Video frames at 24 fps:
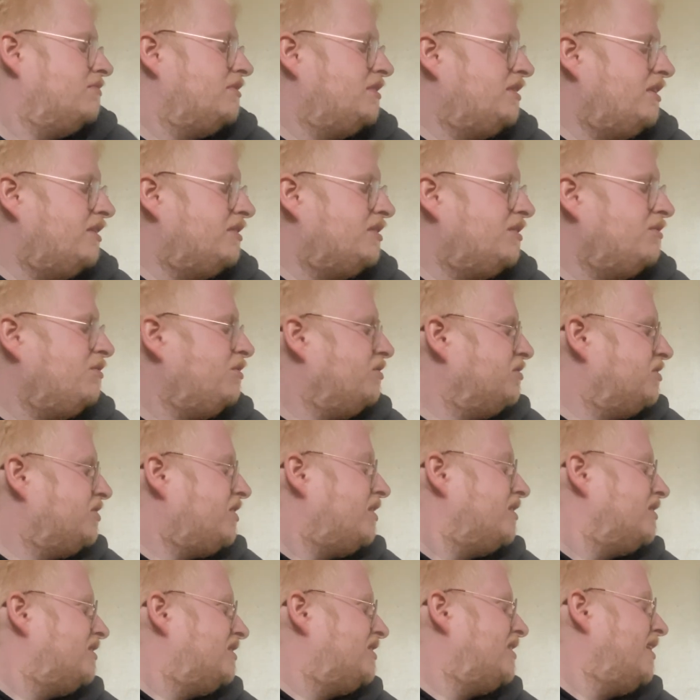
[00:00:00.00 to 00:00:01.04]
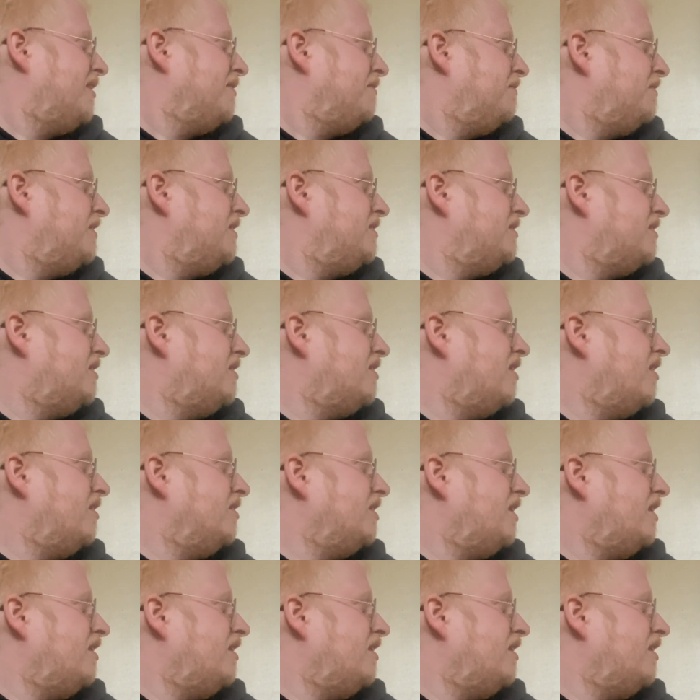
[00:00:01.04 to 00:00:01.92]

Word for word: no, they're all tight-fisted, aren't